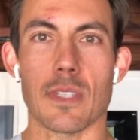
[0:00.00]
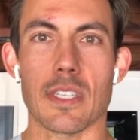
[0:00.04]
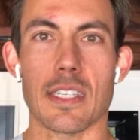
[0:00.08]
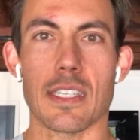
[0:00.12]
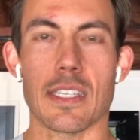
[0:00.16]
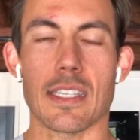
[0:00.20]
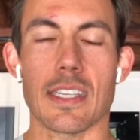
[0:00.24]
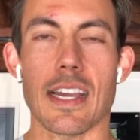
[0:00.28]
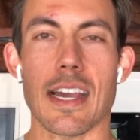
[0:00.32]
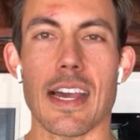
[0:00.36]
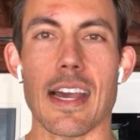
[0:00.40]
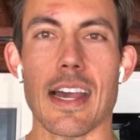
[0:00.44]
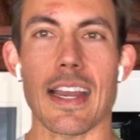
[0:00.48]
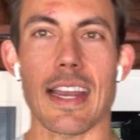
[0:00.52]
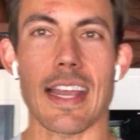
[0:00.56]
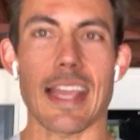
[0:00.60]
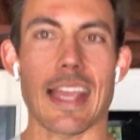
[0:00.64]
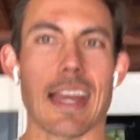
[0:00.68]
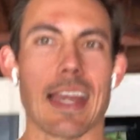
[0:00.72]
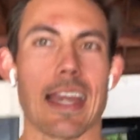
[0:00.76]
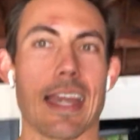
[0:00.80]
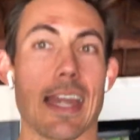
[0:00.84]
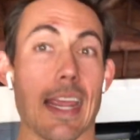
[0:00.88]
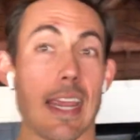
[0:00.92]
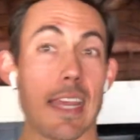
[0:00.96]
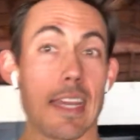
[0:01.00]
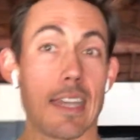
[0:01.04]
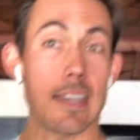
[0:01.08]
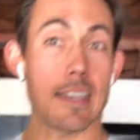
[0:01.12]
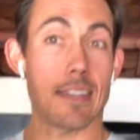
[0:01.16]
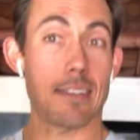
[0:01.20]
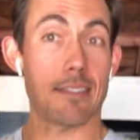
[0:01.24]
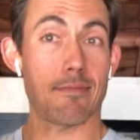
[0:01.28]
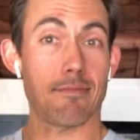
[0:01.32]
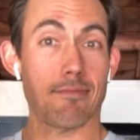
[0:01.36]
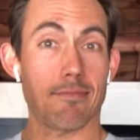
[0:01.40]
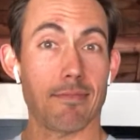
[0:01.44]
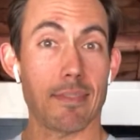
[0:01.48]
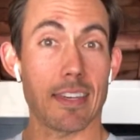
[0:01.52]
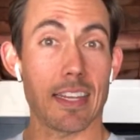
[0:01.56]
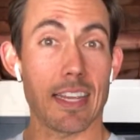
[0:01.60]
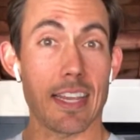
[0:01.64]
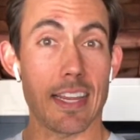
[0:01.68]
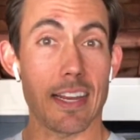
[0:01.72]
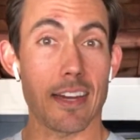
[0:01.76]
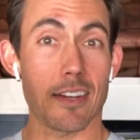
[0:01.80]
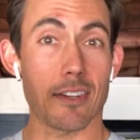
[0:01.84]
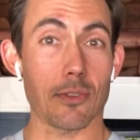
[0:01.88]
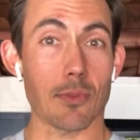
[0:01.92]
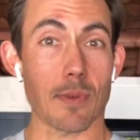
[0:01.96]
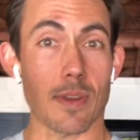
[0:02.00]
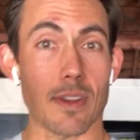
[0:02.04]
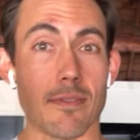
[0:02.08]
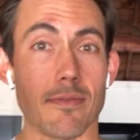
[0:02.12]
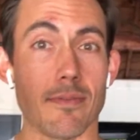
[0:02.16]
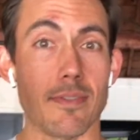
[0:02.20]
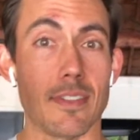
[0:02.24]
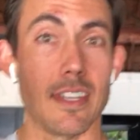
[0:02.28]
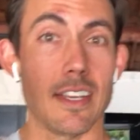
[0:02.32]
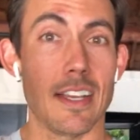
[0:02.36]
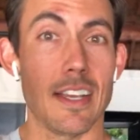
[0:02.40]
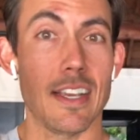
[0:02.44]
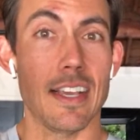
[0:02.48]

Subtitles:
from Scott and Nate. He here as well.